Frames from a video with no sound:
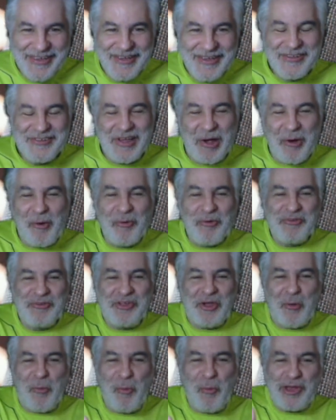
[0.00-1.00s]
So
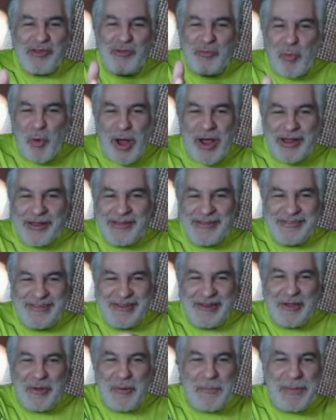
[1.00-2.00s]
which ones
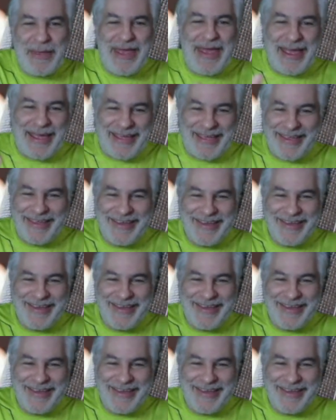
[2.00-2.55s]
do you pick?